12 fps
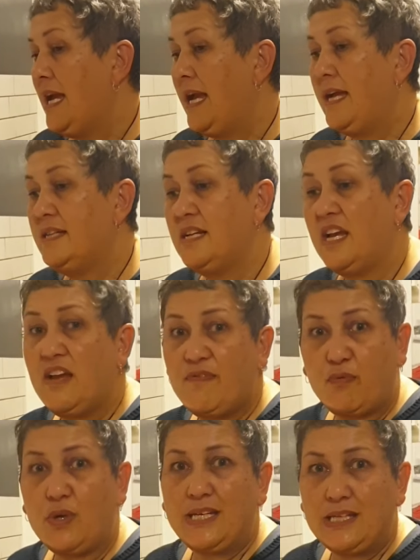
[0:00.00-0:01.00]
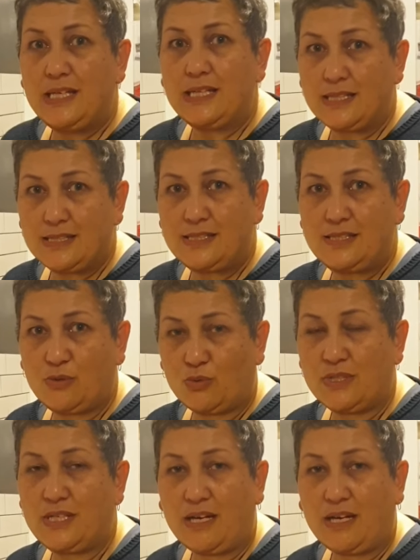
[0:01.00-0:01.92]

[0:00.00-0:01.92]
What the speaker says: And if we can get this sorted